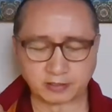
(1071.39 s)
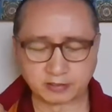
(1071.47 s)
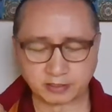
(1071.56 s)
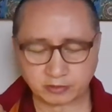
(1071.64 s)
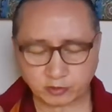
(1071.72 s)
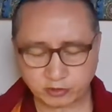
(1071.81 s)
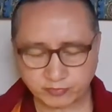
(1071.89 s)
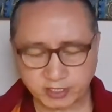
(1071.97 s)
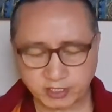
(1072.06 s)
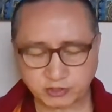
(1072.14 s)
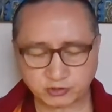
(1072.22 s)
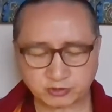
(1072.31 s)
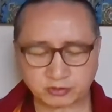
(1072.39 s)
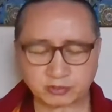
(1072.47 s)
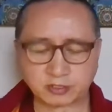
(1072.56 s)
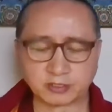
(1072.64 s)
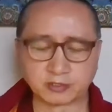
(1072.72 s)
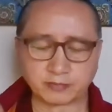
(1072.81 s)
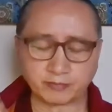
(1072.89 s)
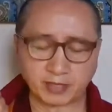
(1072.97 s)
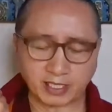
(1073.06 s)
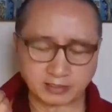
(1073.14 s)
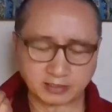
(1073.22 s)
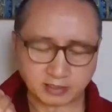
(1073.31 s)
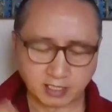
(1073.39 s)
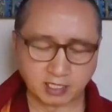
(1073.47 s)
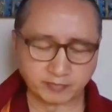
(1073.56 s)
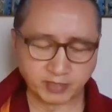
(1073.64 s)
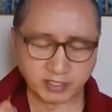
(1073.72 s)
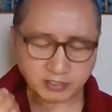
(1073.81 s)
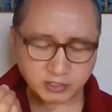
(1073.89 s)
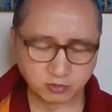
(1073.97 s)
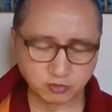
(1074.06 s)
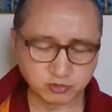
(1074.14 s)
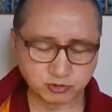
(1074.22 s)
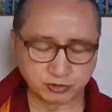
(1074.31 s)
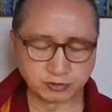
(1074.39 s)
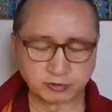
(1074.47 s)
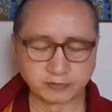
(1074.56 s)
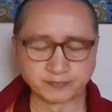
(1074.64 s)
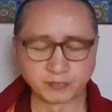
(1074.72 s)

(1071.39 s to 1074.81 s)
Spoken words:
the condemnation by the karma and delusion,